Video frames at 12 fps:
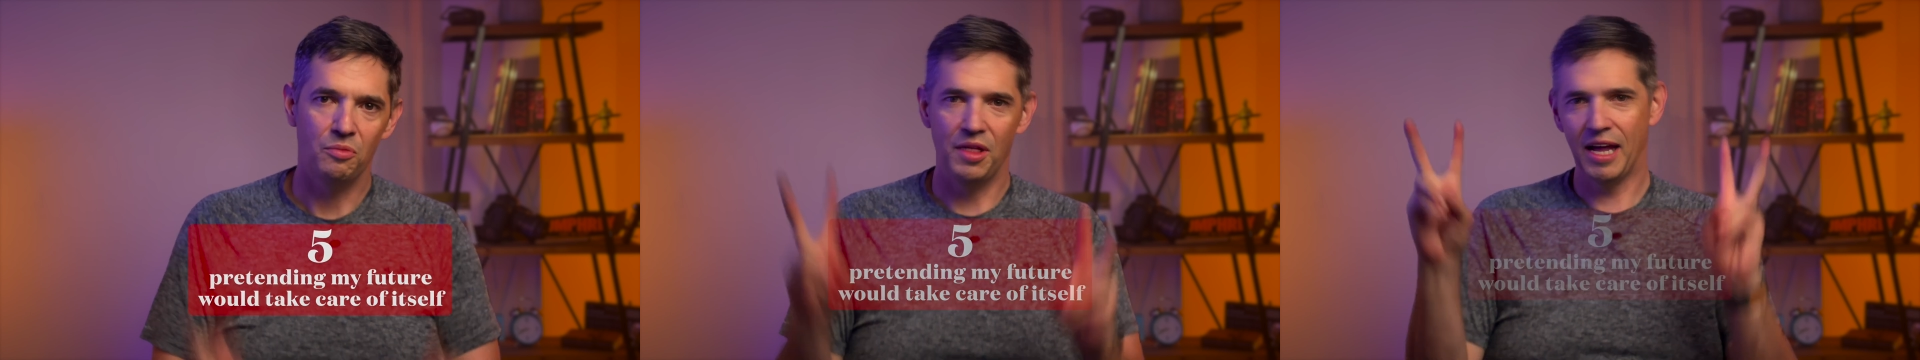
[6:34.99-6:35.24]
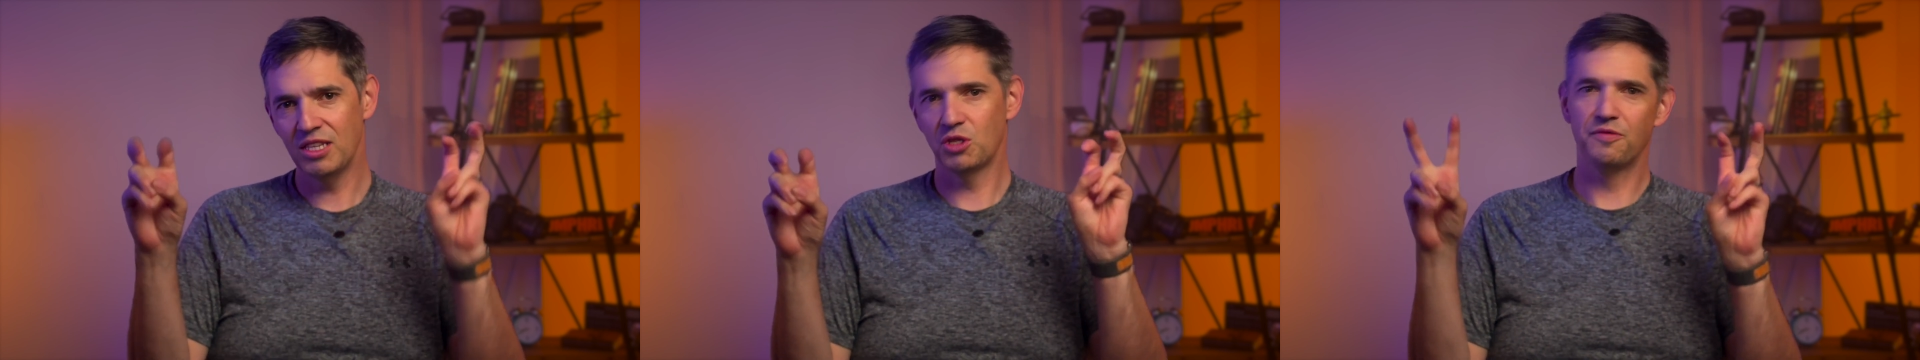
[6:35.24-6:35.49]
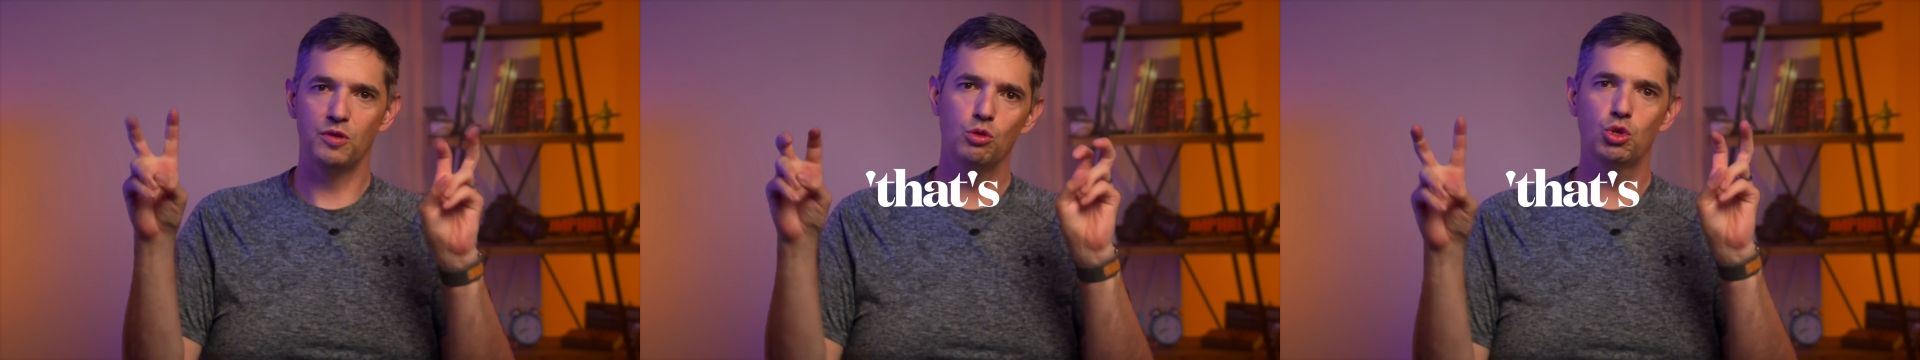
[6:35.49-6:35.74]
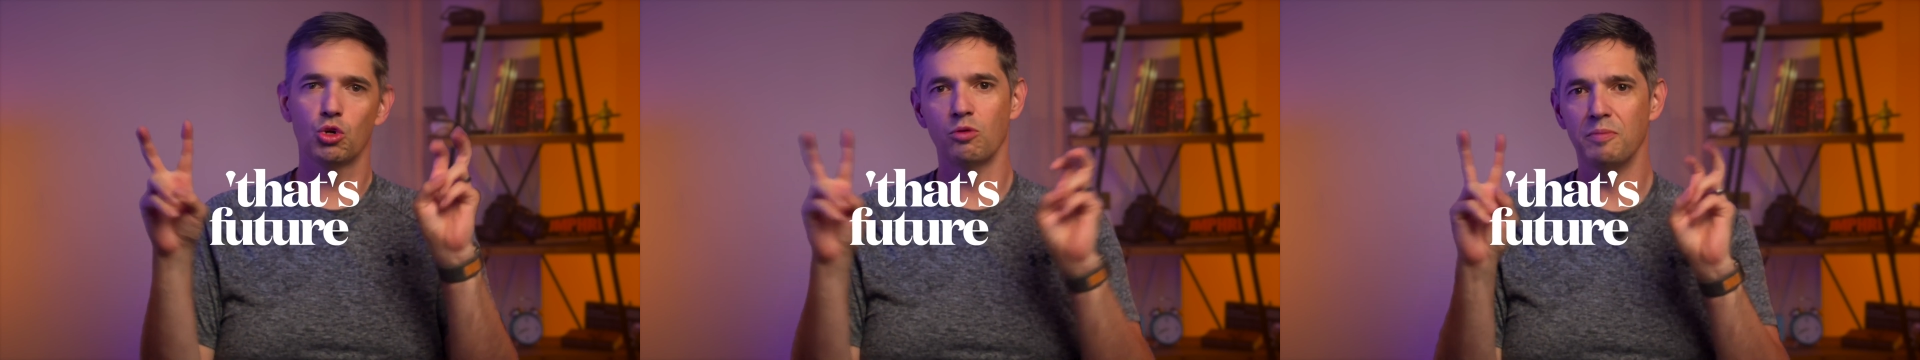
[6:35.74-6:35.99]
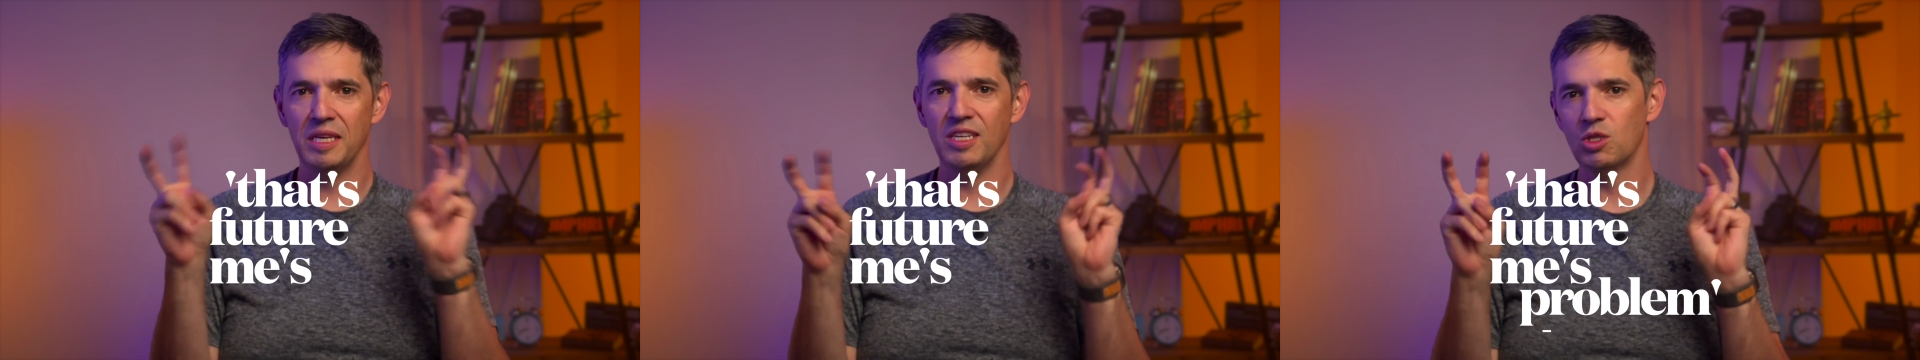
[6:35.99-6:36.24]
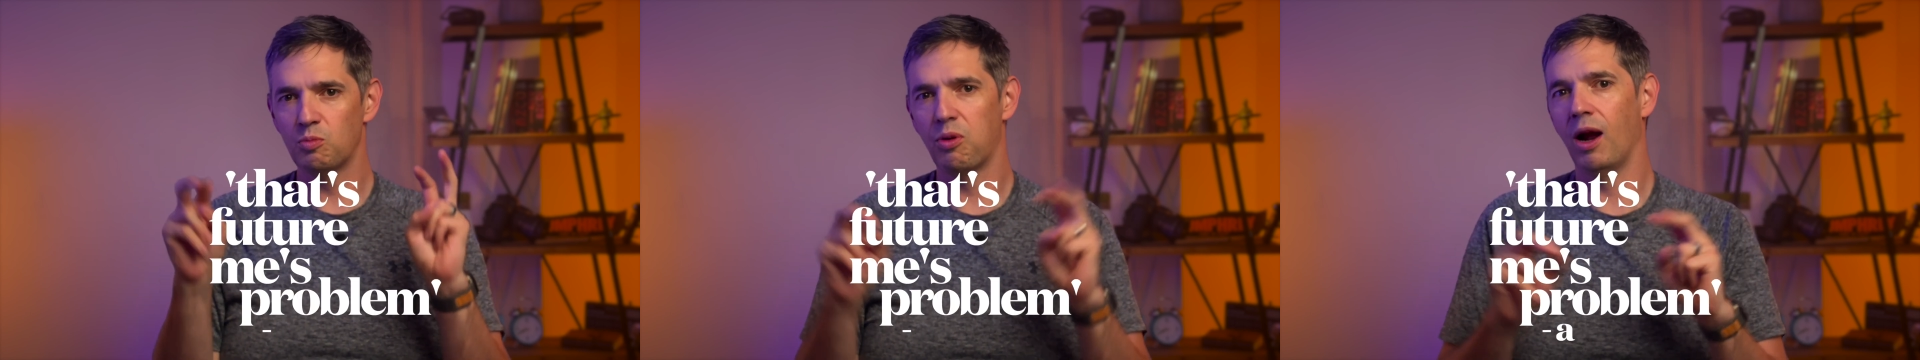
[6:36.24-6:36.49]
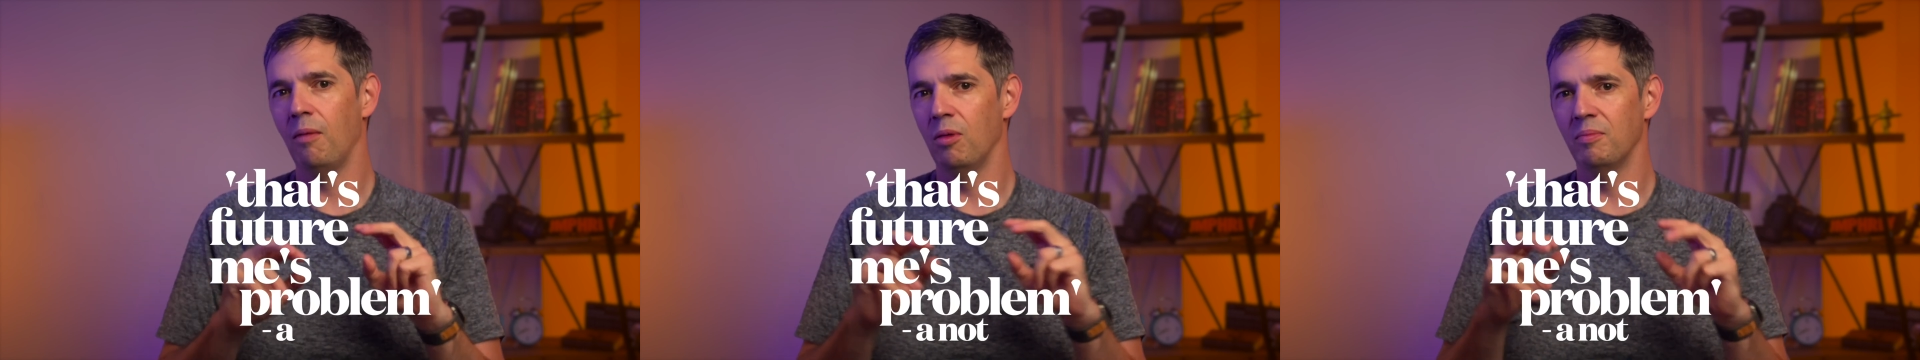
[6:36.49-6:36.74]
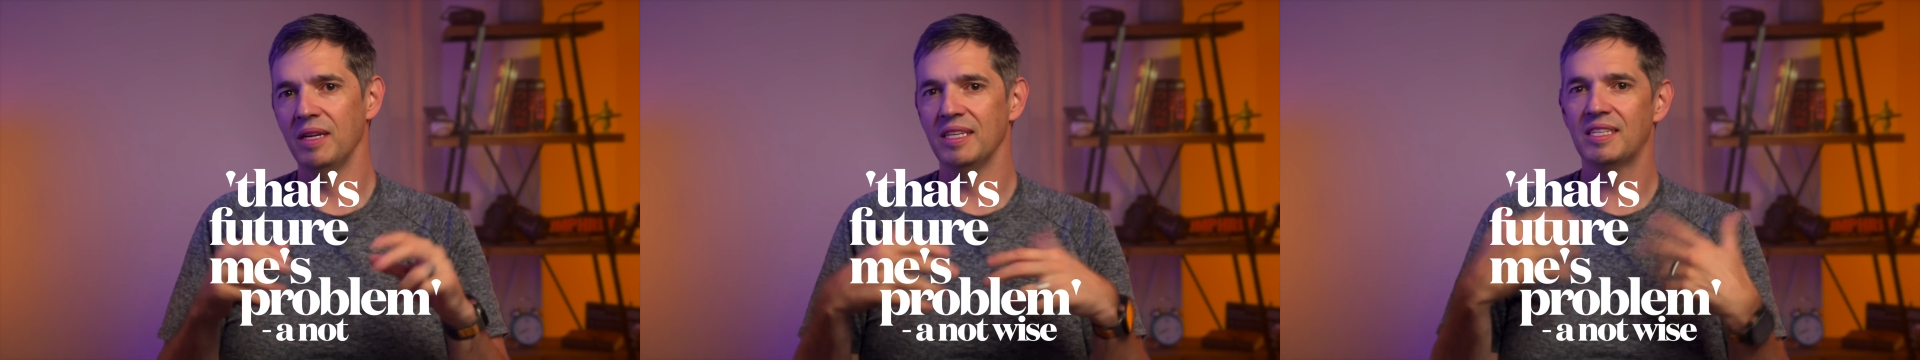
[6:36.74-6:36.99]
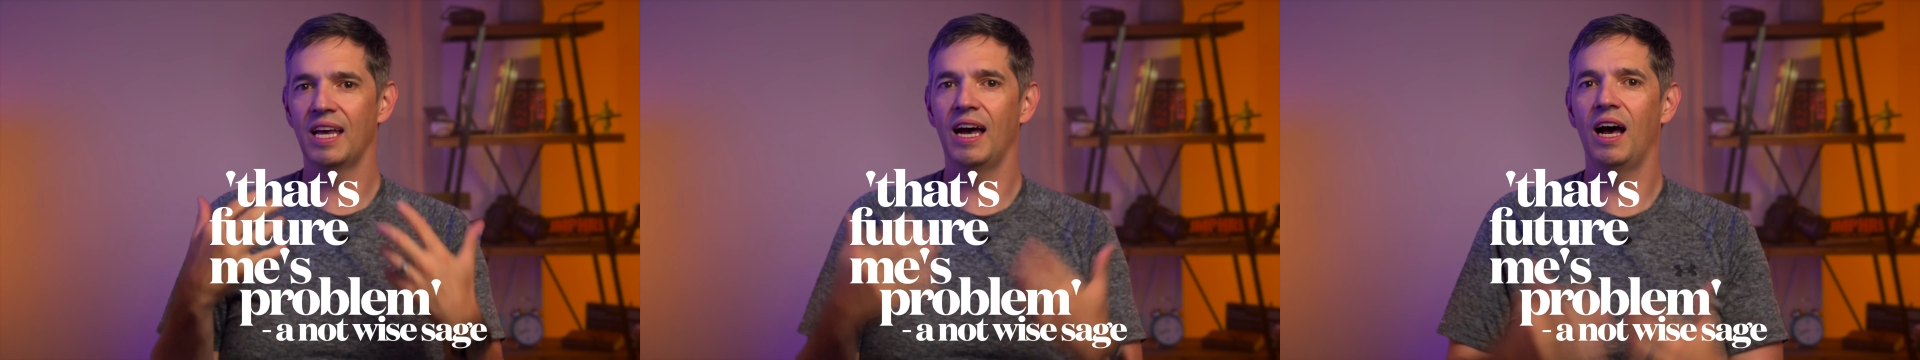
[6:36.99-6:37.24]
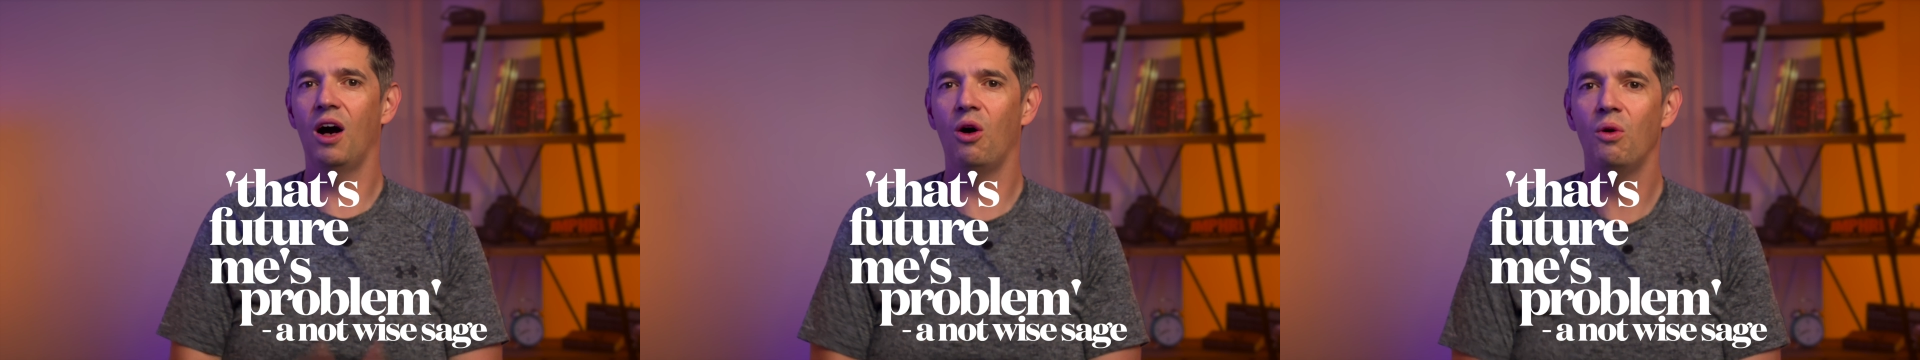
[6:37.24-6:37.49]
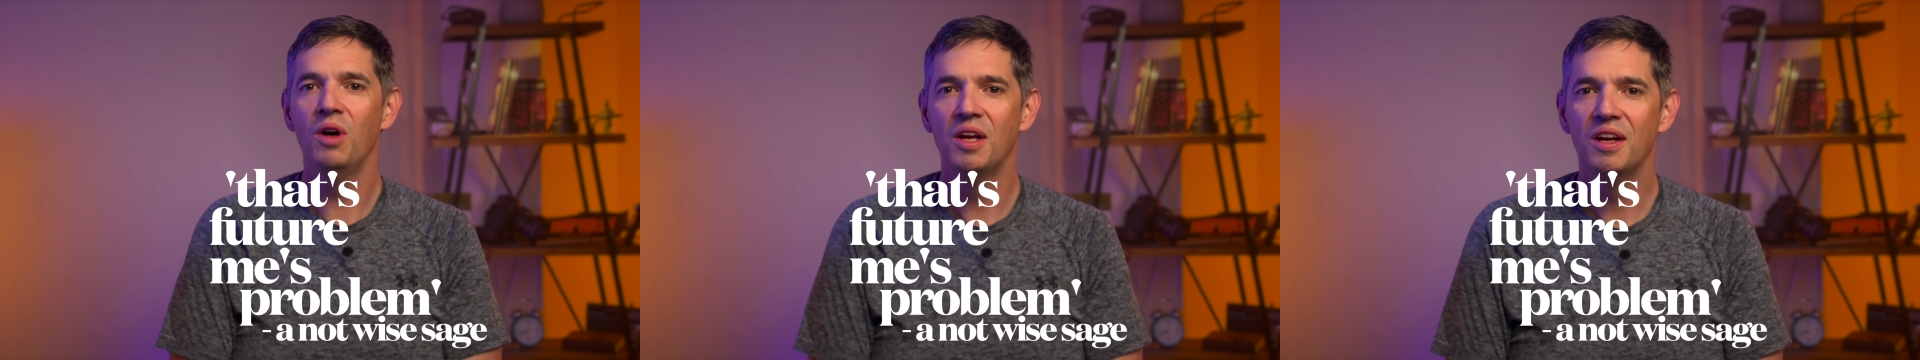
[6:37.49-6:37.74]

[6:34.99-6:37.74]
That's future me's problem, is how